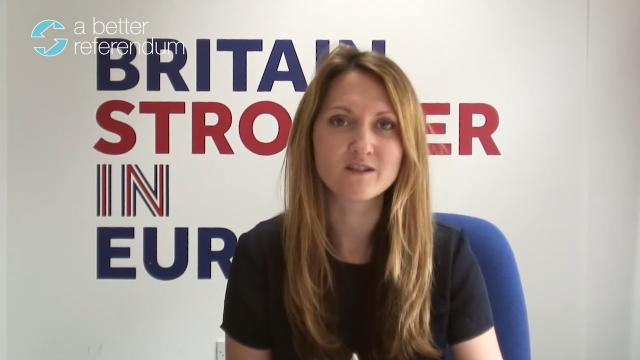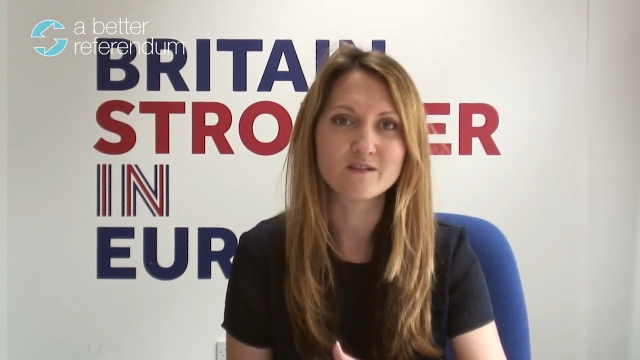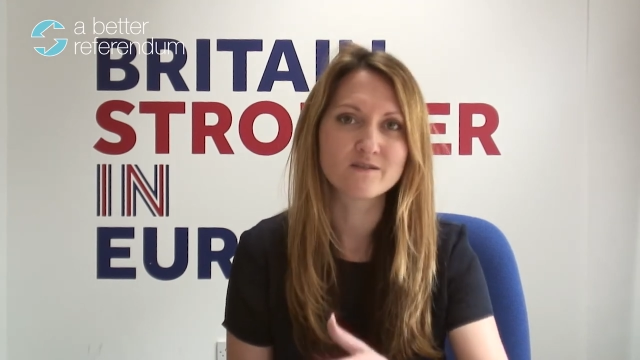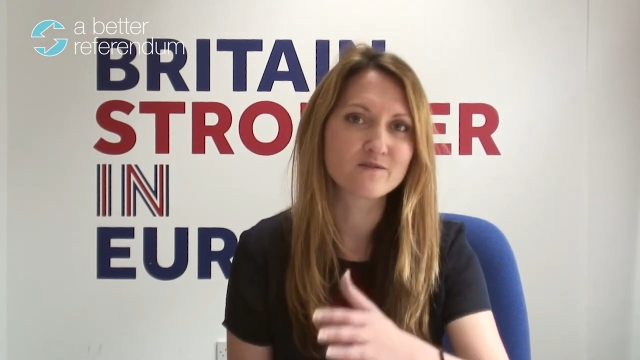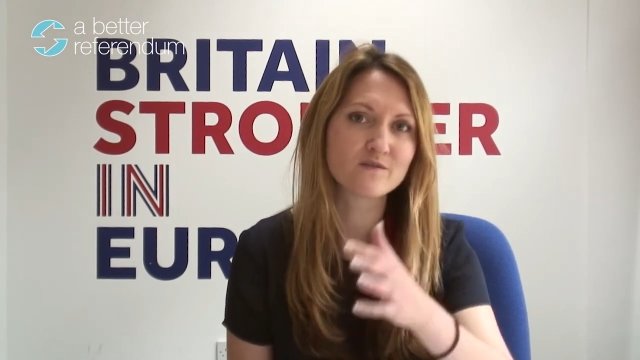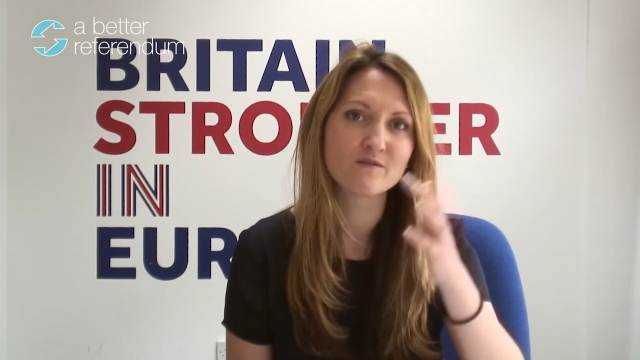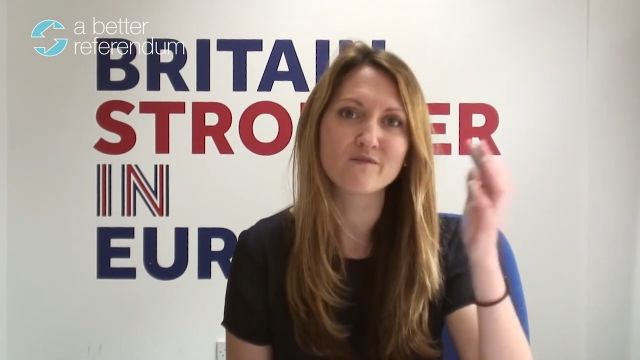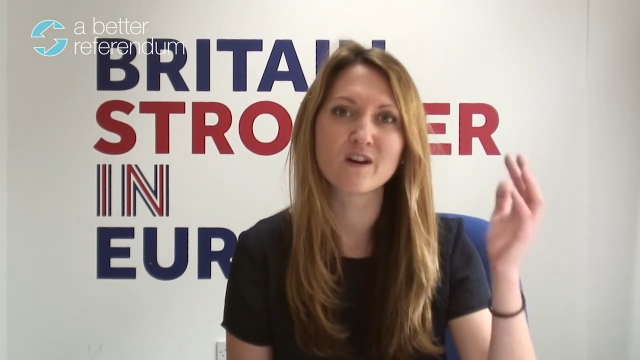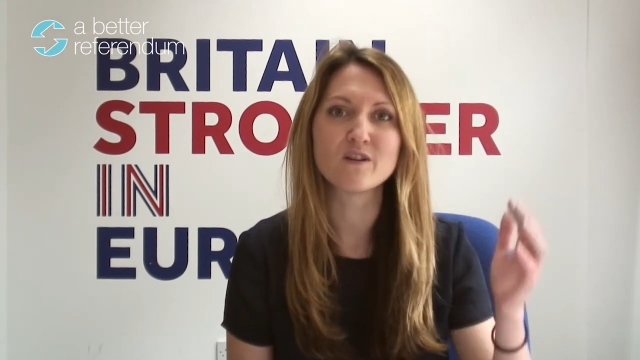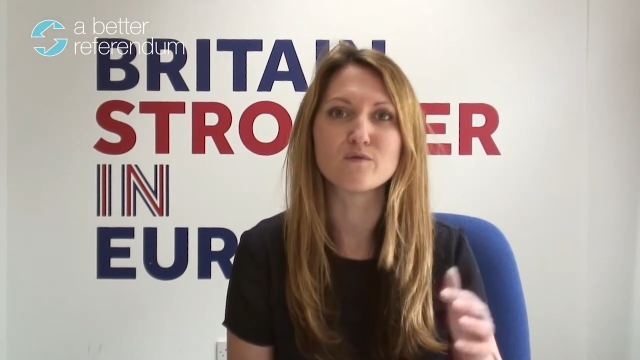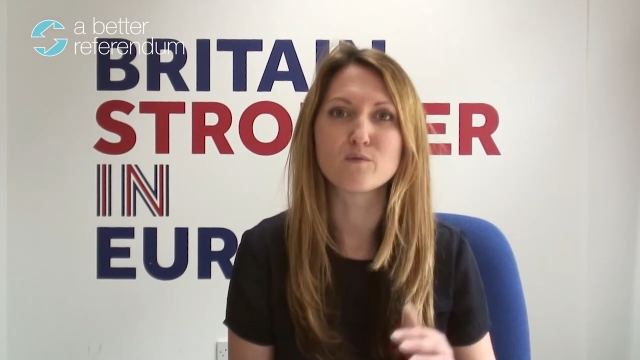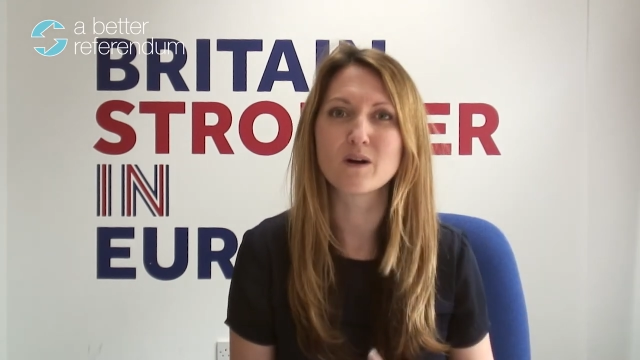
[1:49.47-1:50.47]
is sort of
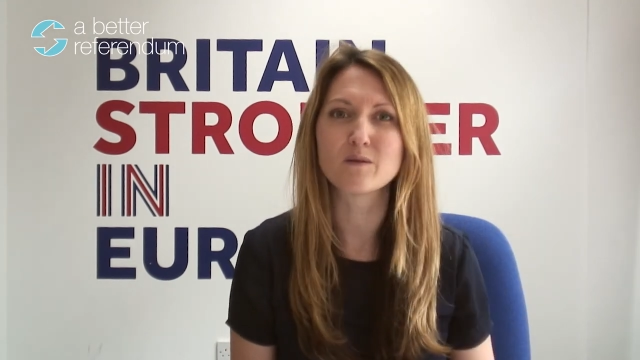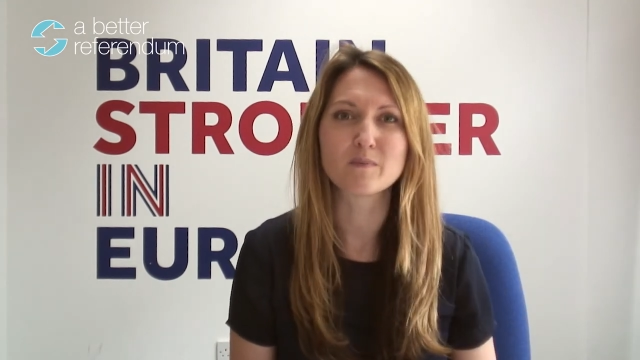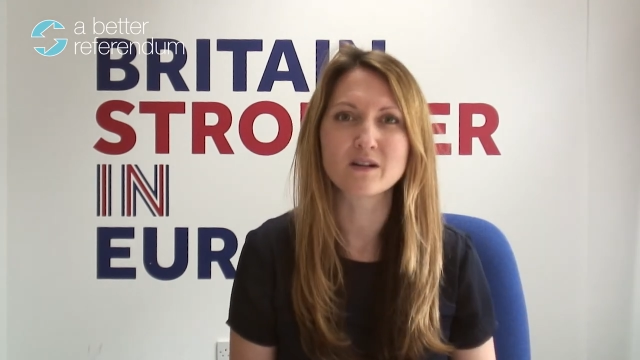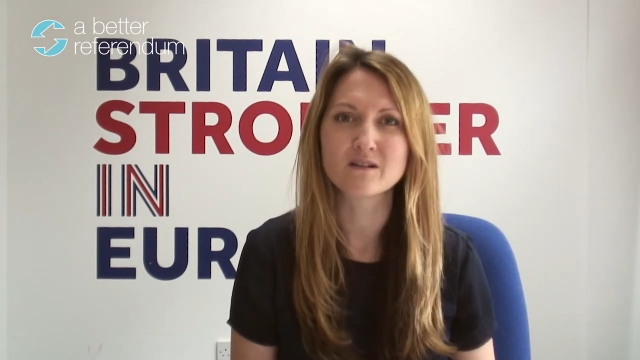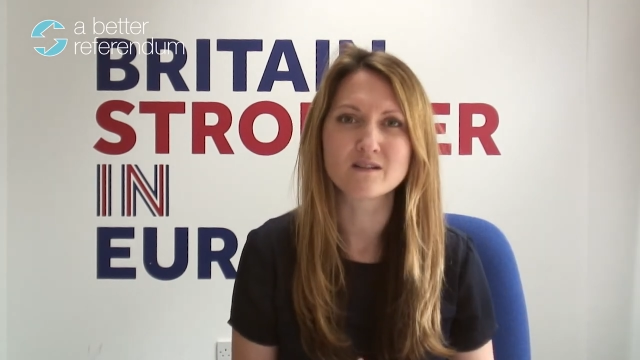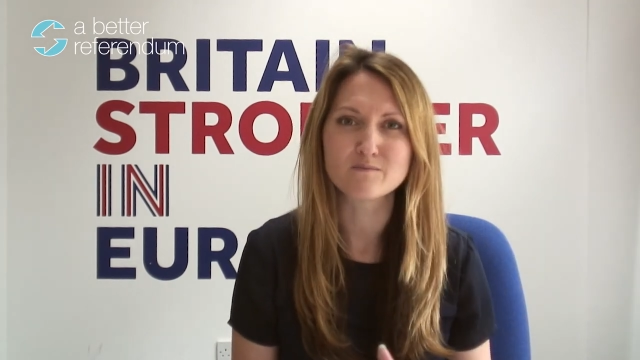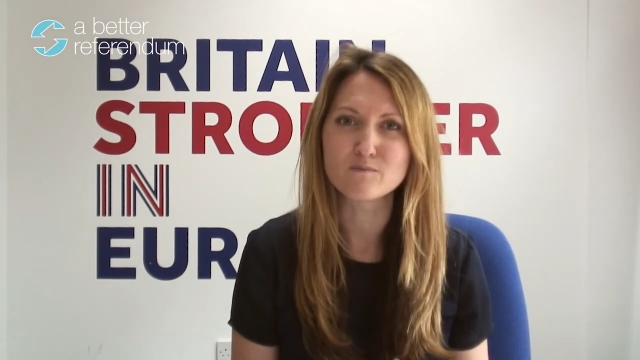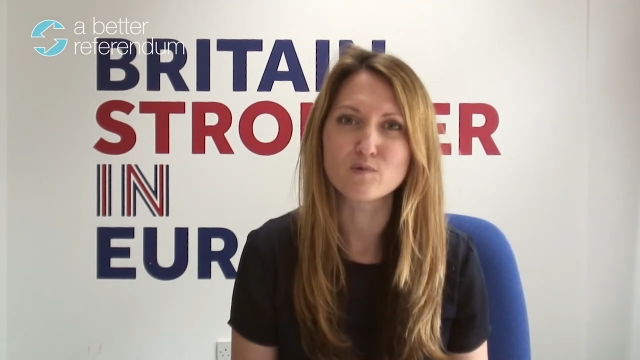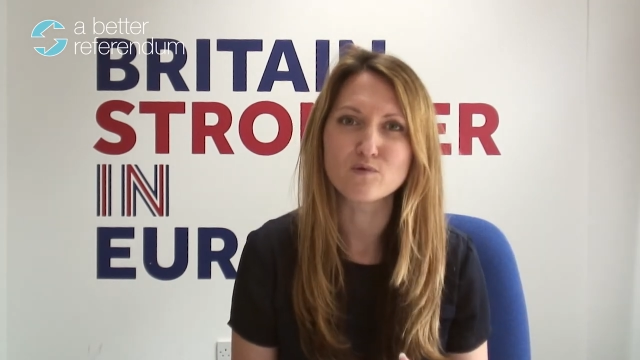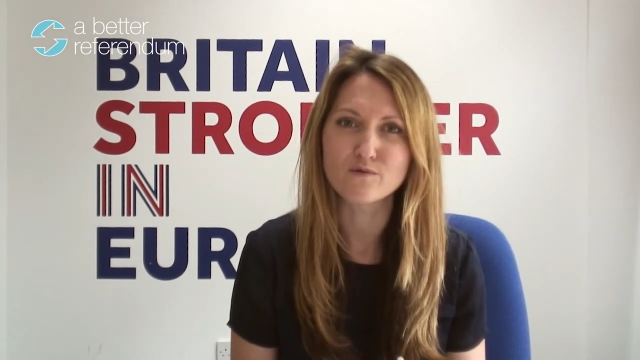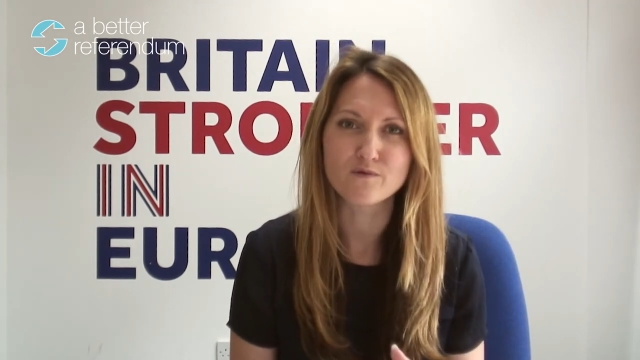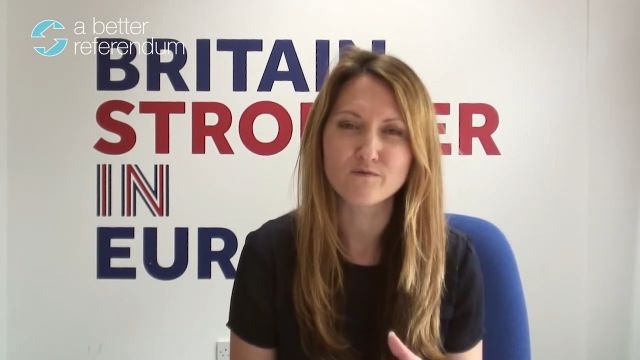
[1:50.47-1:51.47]
overwhelming and is
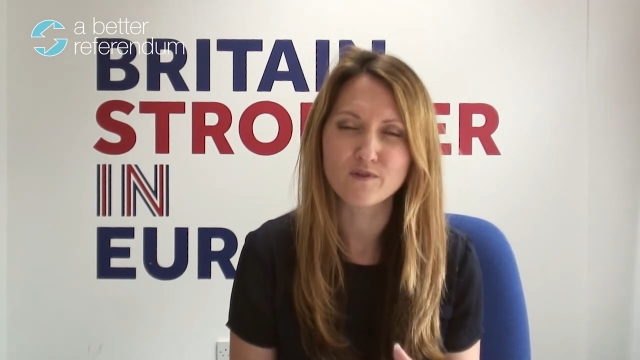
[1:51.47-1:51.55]
more